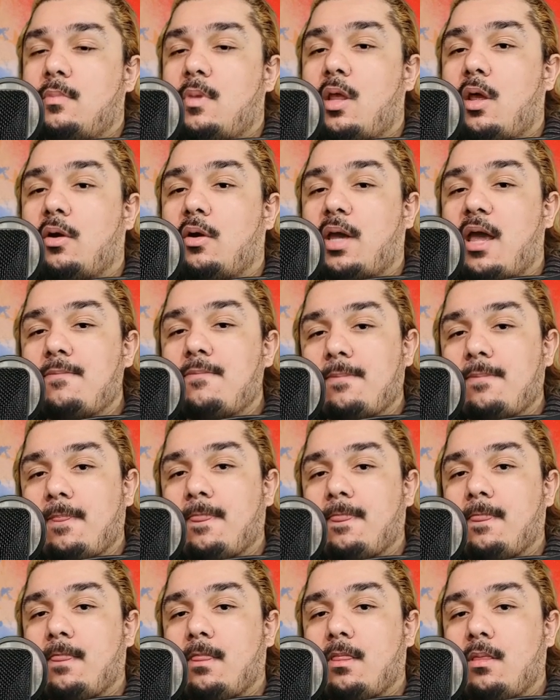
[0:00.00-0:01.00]
Okay,
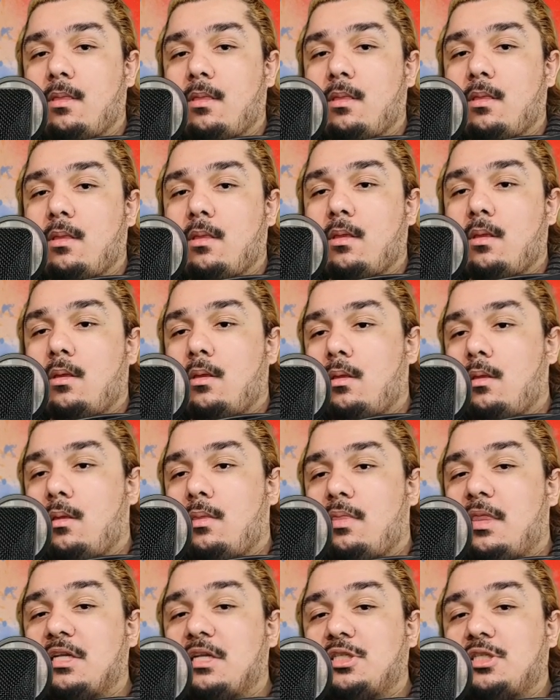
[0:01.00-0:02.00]

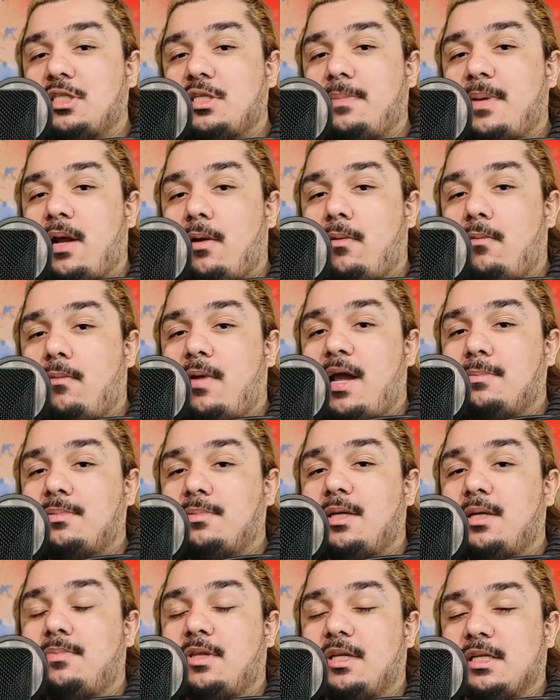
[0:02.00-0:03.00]
that just about wraps up the